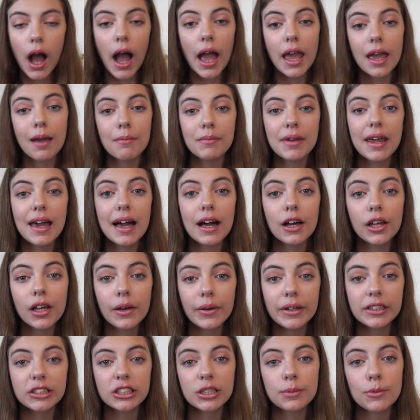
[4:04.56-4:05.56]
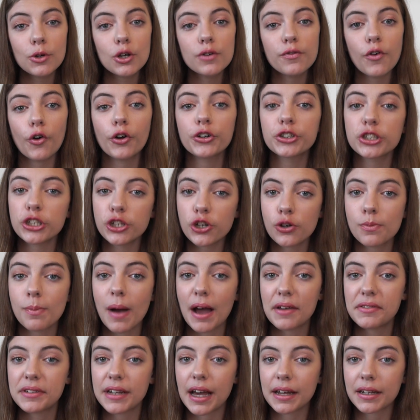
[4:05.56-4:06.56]
I am now going to move on to
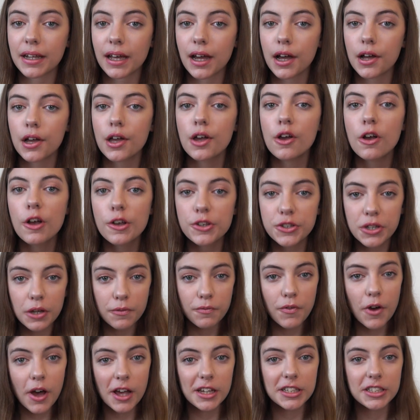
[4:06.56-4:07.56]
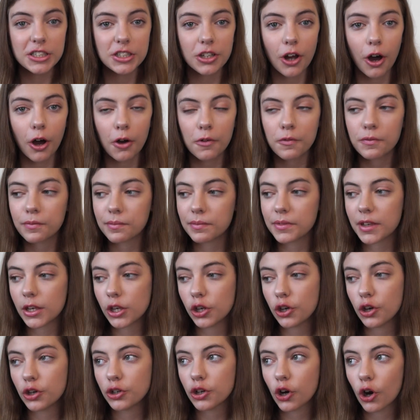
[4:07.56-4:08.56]
my nana. So first off,
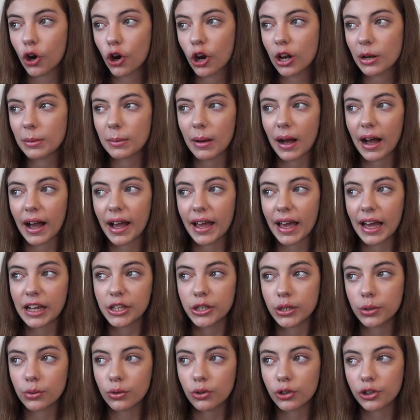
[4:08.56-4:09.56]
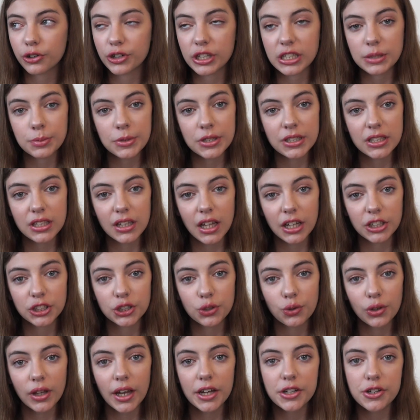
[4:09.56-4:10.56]
you know my annual Christmas
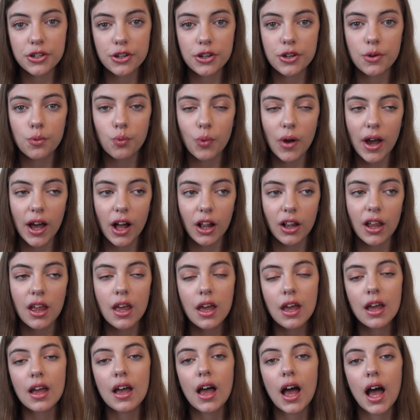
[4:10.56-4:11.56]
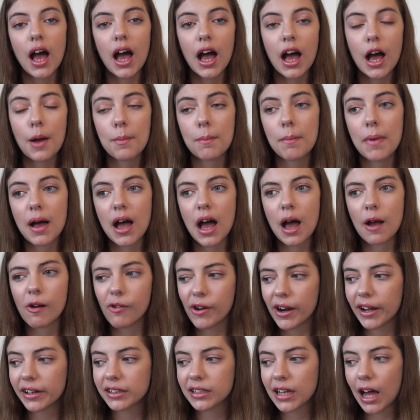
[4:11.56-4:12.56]
Lush haul I do. Well,
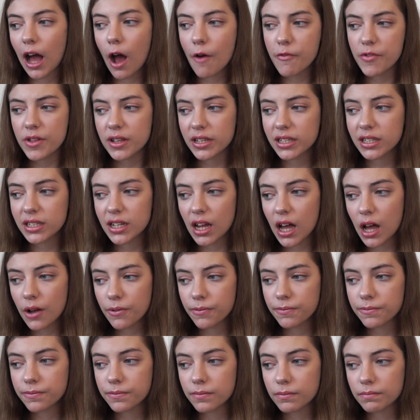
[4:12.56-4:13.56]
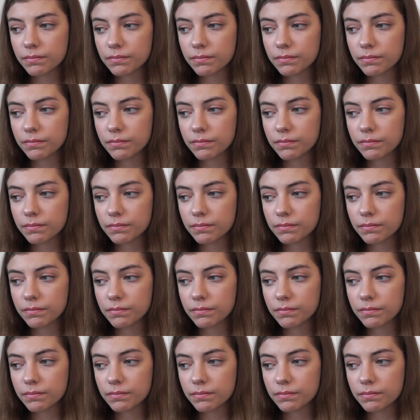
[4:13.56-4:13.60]
around half of the stuff